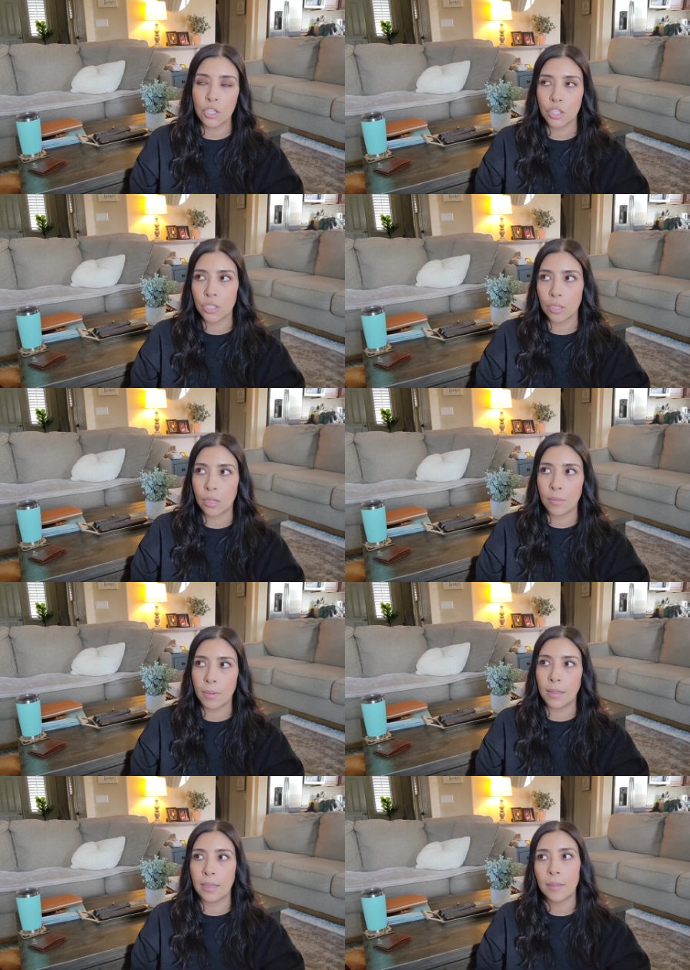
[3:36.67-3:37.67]
And she's all
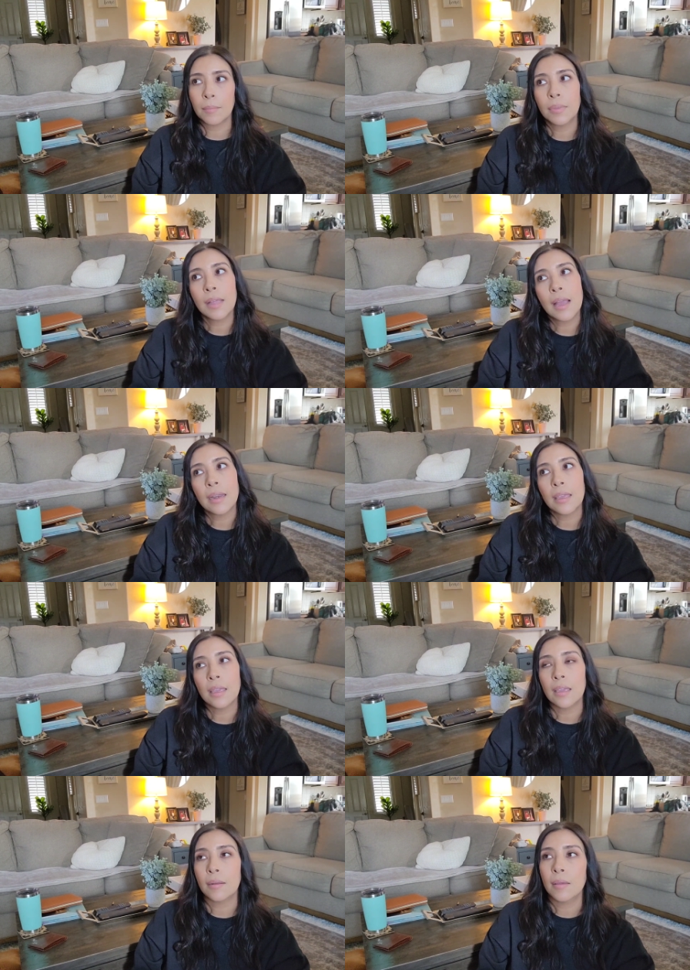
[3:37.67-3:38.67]
about like
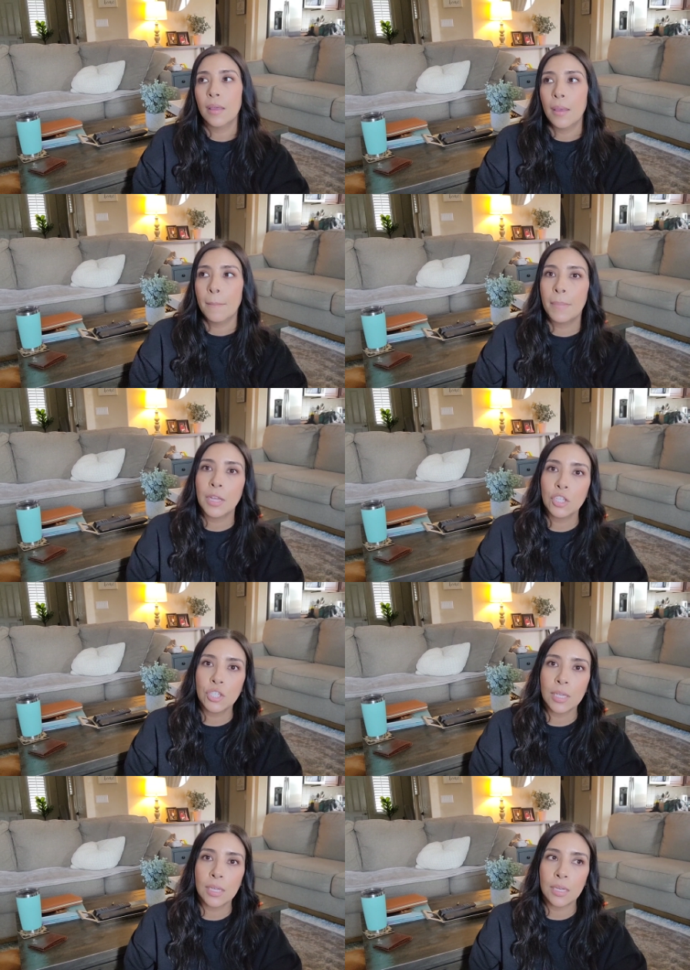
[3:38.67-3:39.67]
planning and
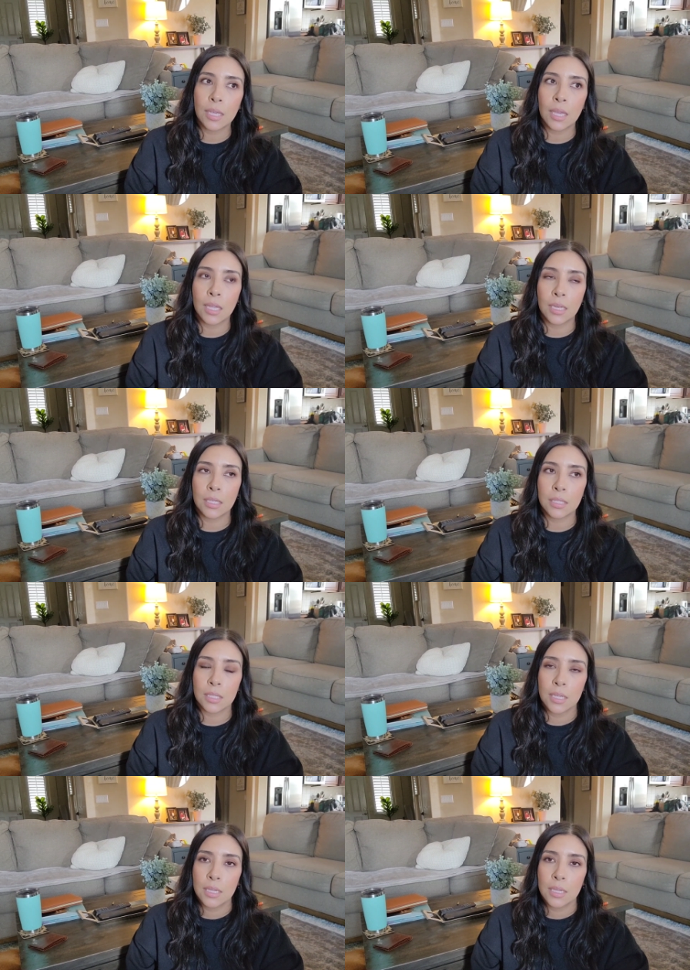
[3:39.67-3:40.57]
budget and